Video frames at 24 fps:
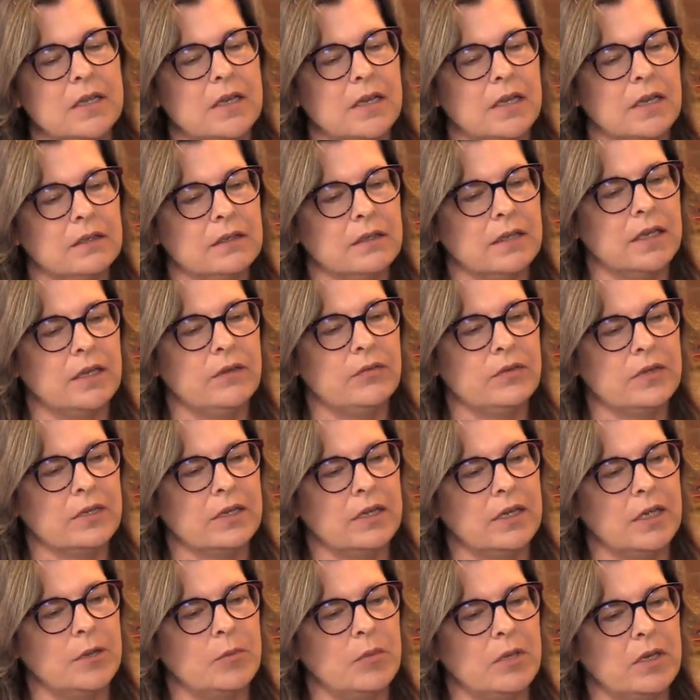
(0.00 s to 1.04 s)
a
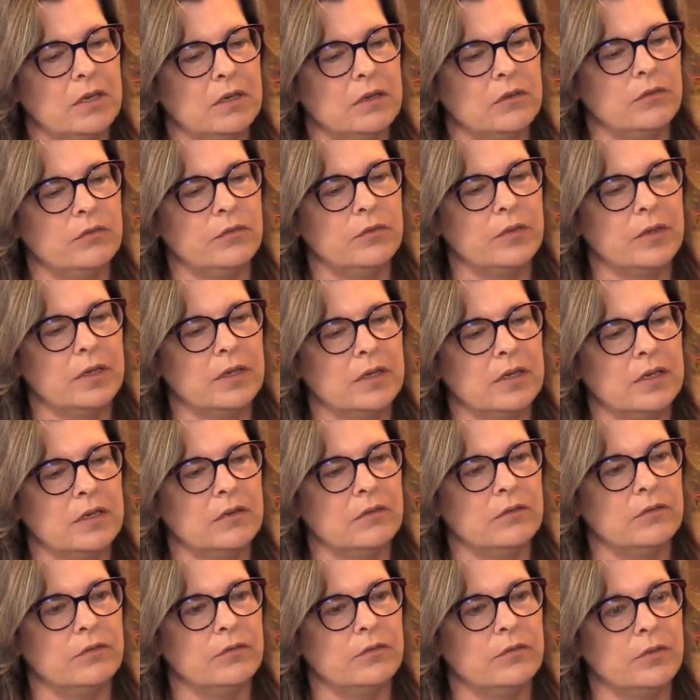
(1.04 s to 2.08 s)
lifetime of
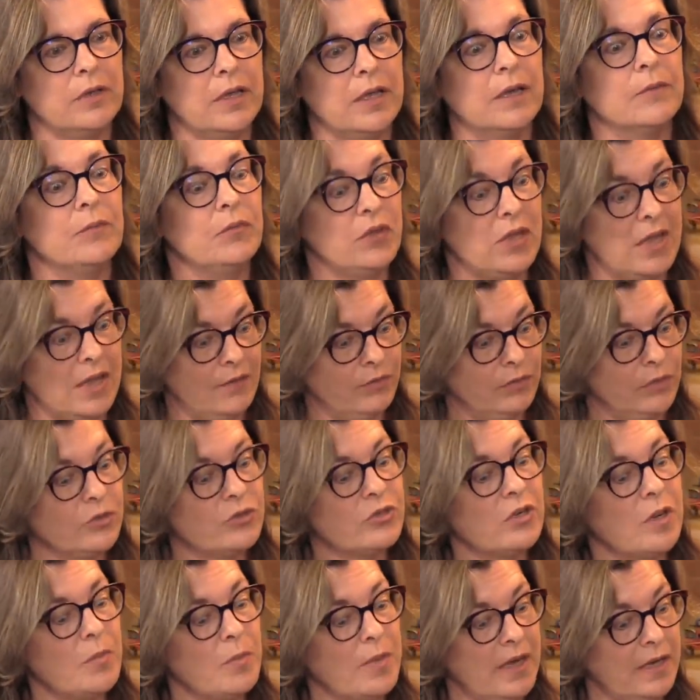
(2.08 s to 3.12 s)

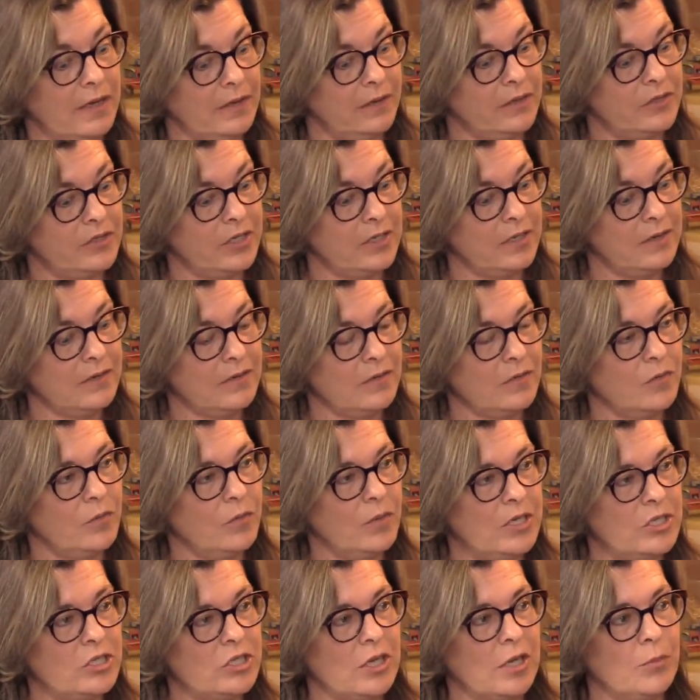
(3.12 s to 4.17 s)
evolutionary biology,
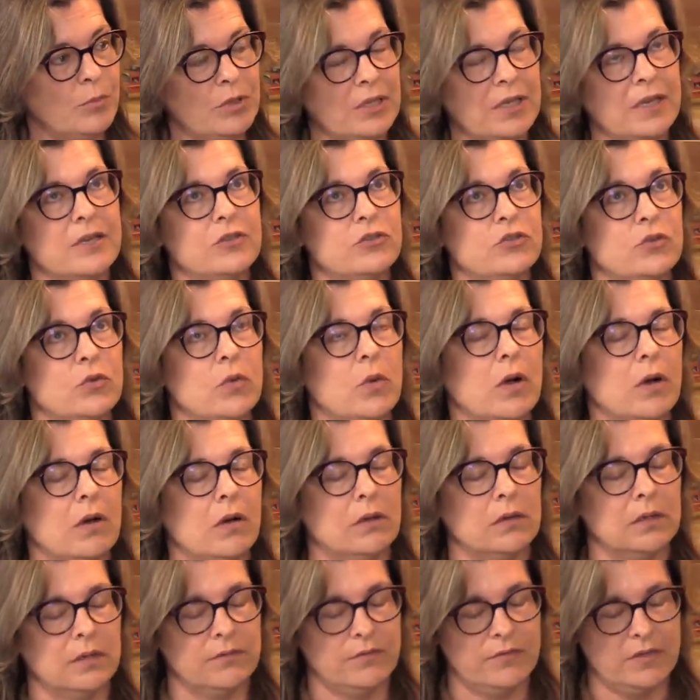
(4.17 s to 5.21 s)
which applies to
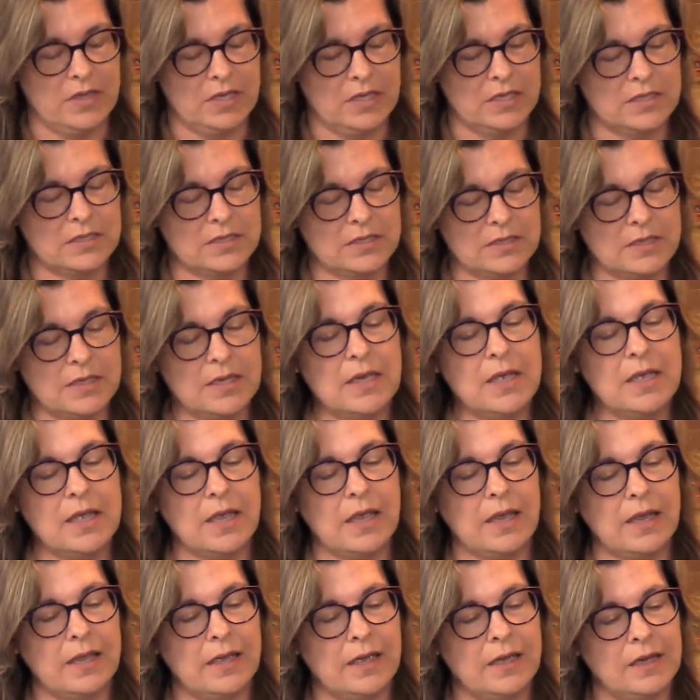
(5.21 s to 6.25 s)
all of this,
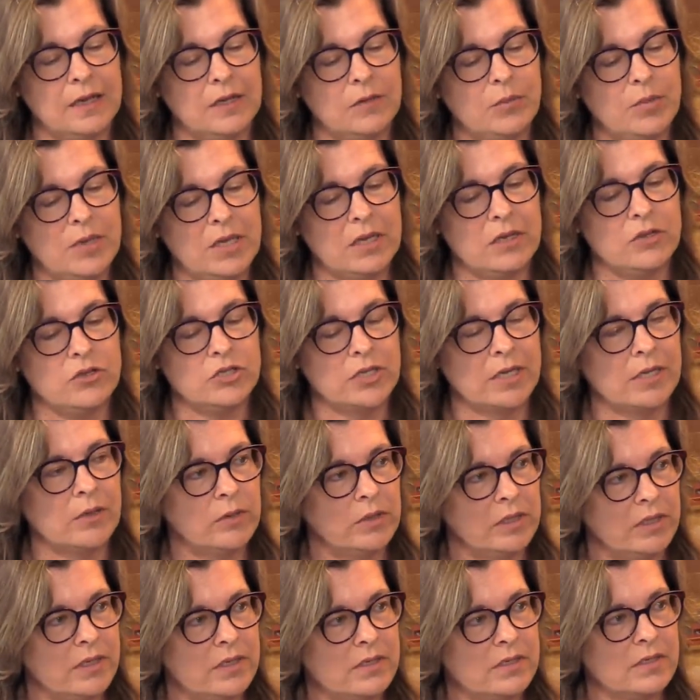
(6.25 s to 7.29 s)
and being
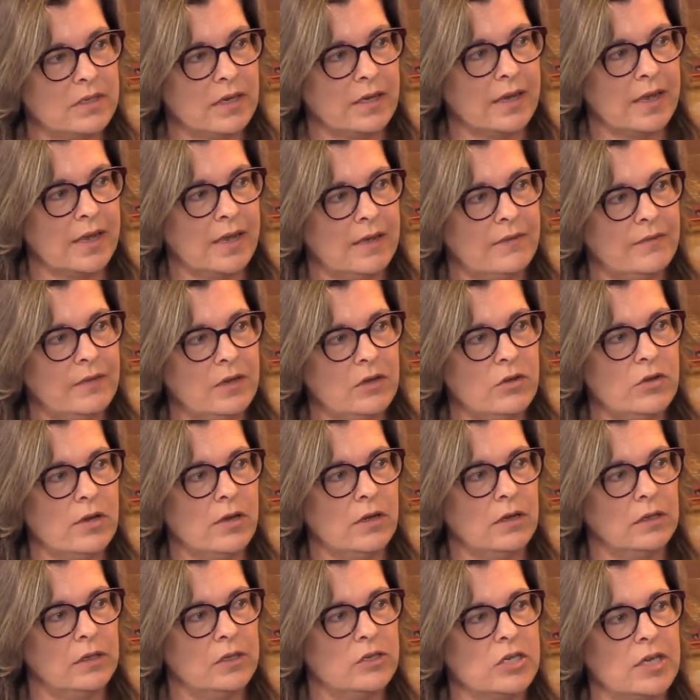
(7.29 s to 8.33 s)
generalists, like having
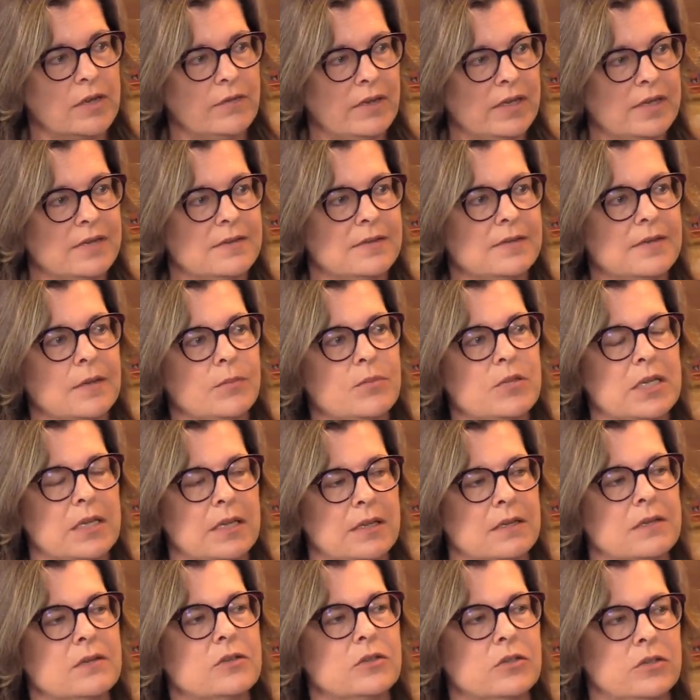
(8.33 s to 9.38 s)
knowledge, having dipped
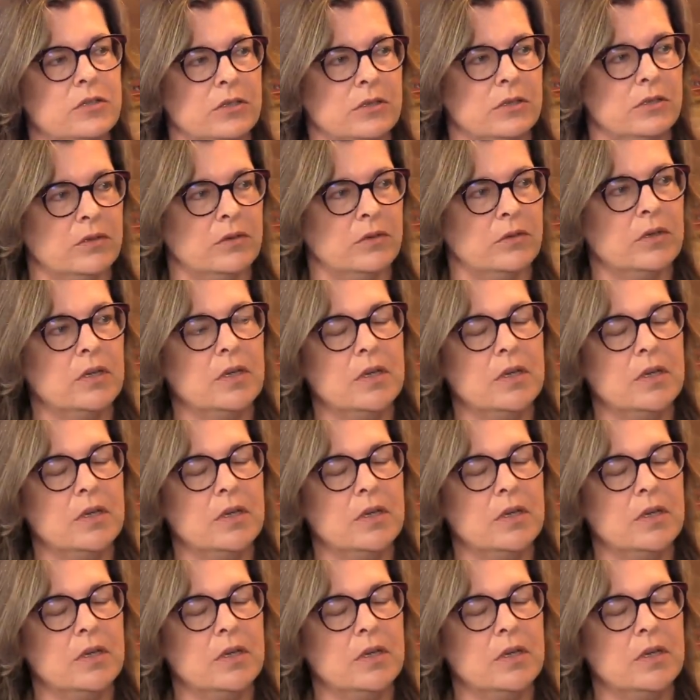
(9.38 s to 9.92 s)
into